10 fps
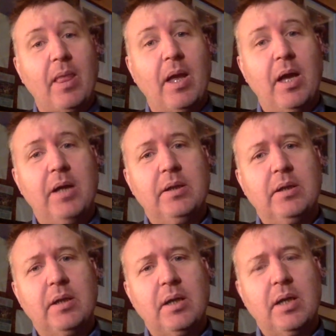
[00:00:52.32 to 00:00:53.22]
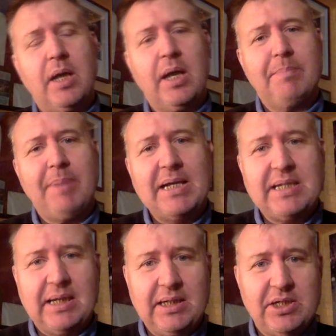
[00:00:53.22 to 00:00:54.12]
and it
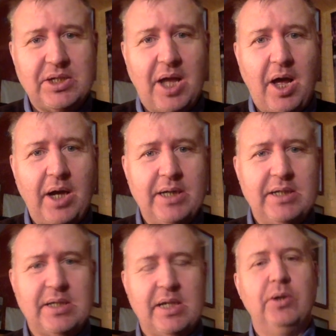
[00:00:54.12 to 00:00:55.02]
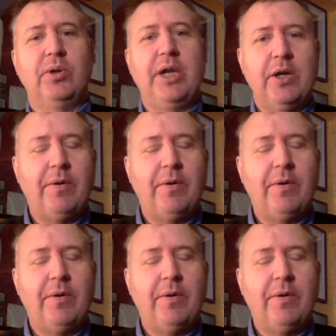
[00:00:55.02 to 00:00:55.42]
basically started as a little kid.